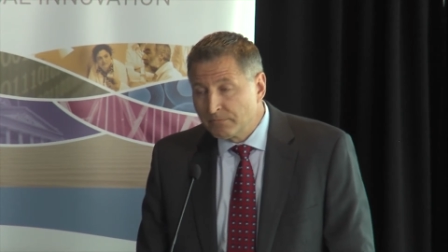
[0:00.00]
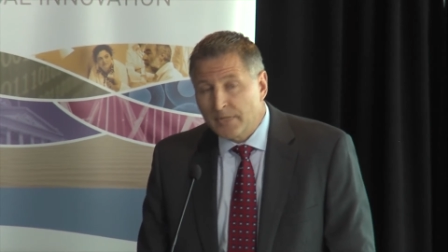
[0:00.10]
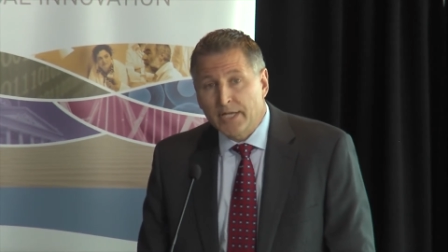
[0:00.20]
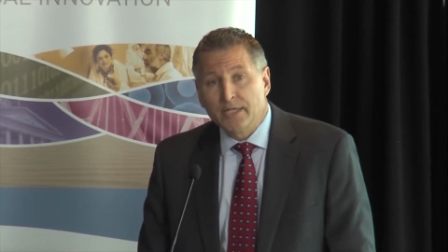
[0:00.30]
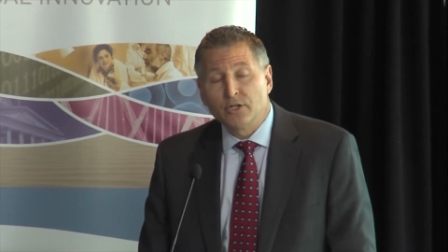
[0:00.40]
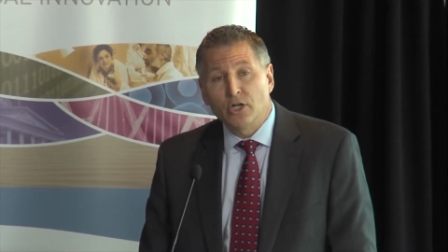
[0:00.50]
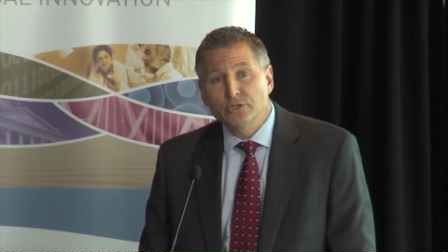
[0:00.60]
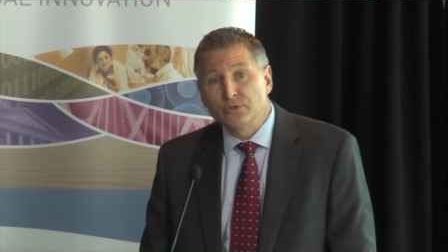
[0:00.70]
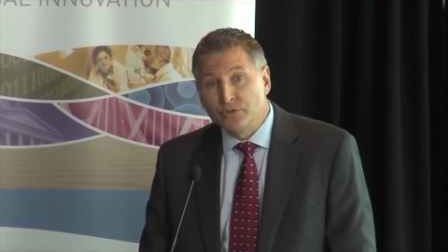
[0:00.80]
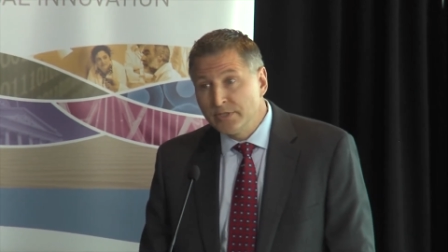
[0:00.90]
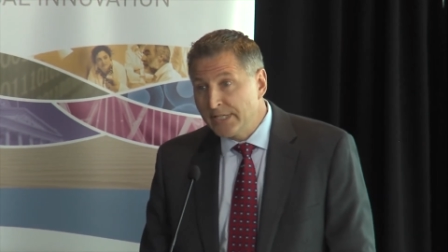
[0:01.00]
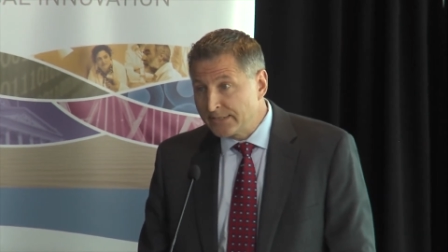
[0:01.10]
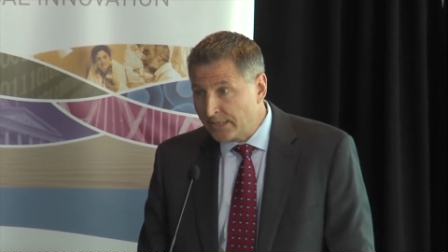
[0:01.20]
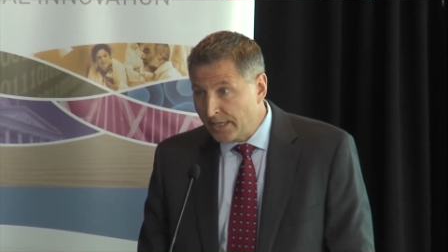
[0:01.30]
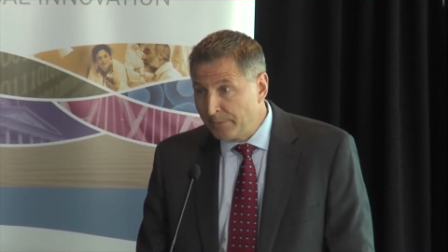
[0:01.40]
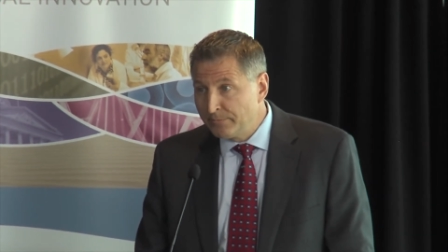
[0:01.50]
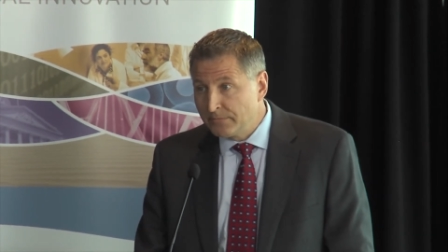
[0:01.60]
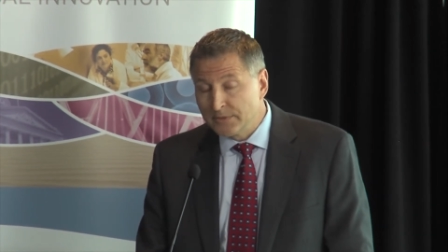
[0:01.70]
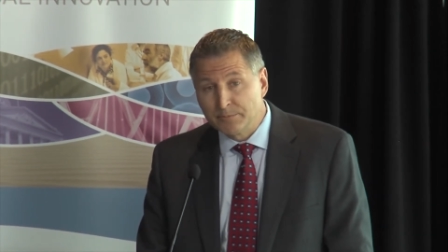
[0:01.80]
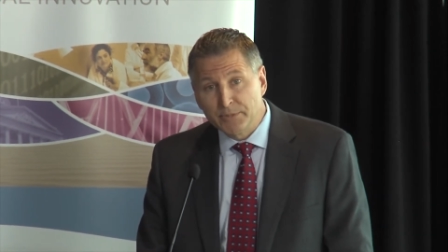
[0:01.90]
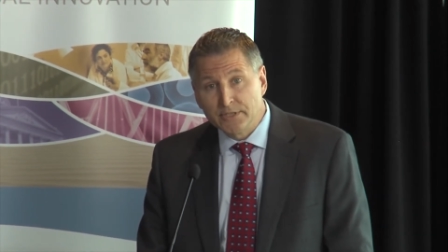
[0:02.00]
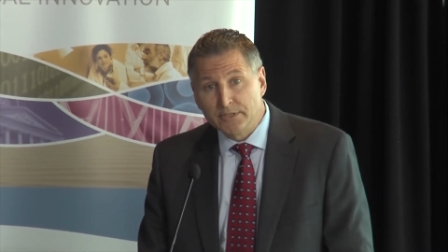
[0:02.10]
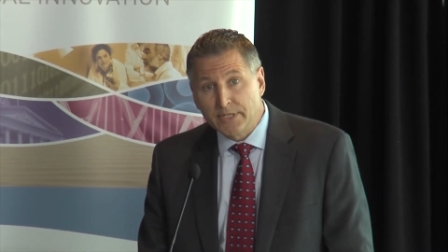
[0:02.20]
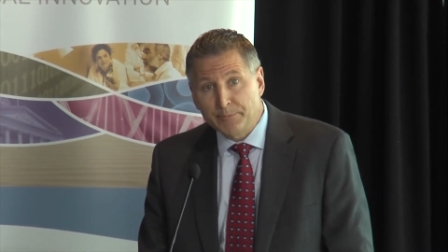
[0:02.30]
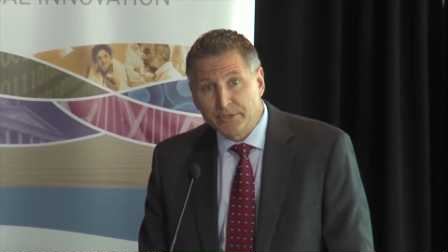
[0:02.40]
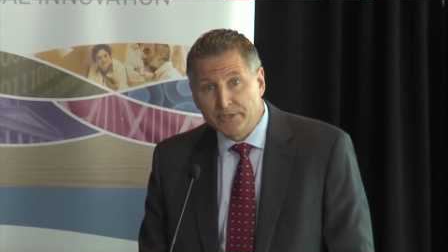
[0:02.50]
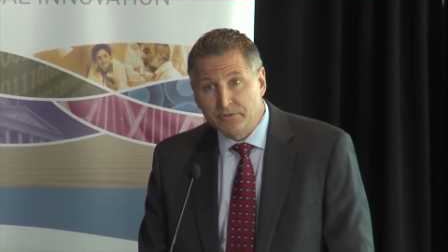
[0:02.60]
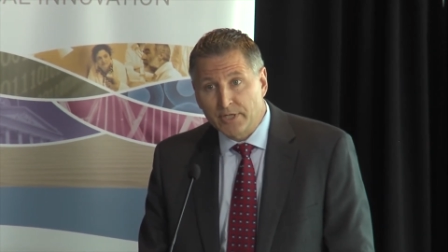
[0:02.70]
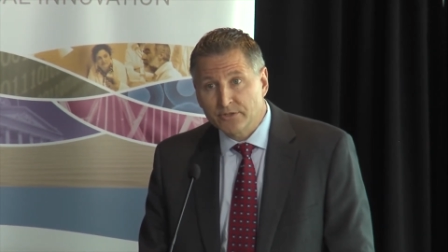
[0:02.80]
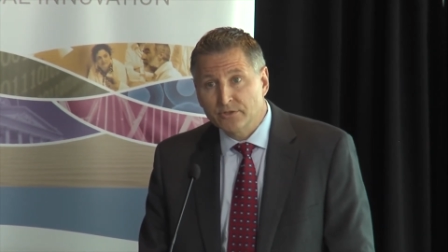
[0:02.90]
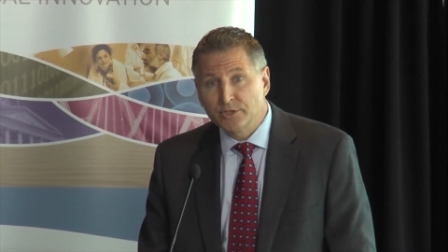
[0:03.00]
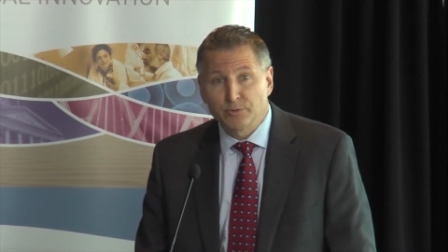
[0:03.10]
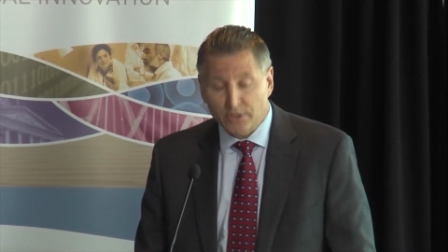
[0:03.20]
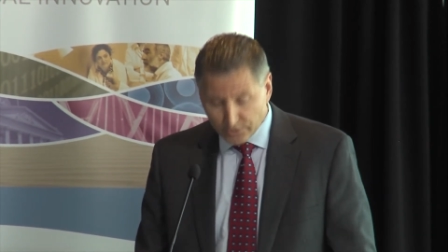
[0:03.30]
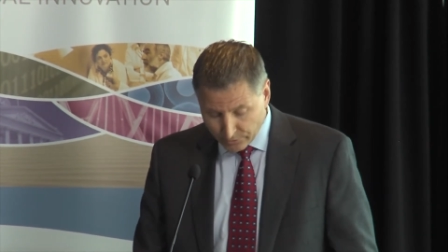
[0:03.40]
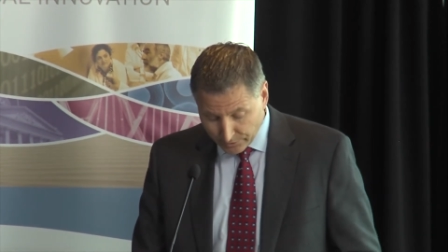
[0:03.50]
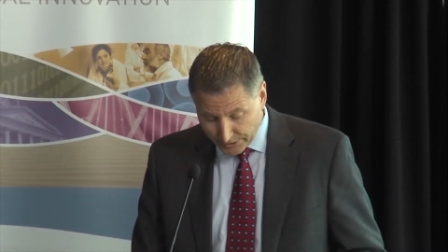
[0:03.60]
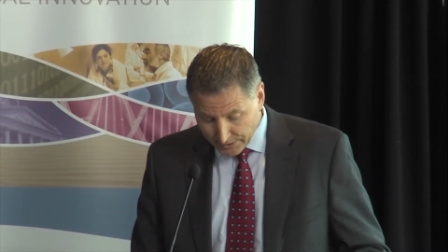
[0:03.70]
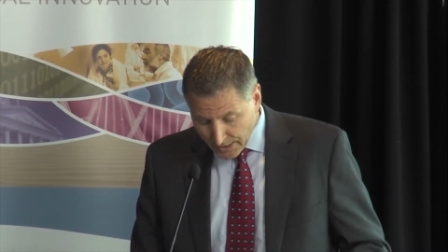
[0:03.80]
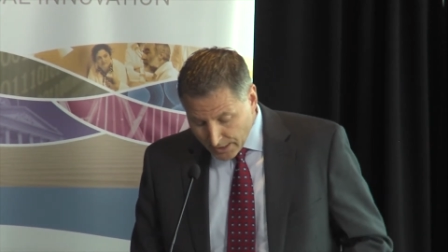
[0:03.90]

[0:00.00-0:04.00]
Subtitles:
and also during that time, as being the Deputy Director, she was also the